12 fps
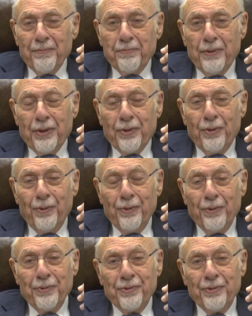
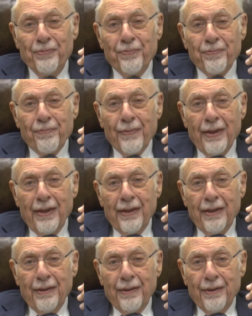Because
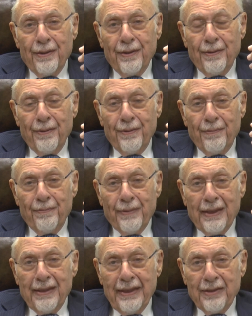uh,
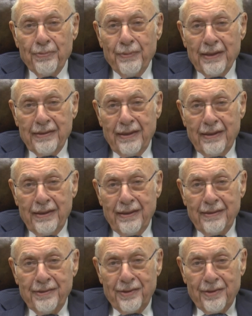my late mother,
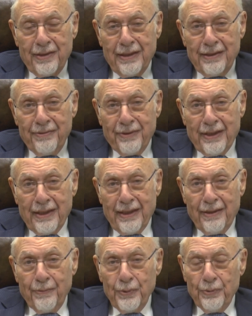the Zichrona
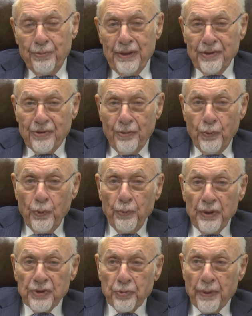Bracha, would be in the
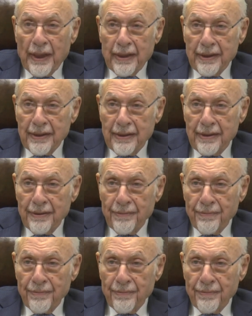women's barrack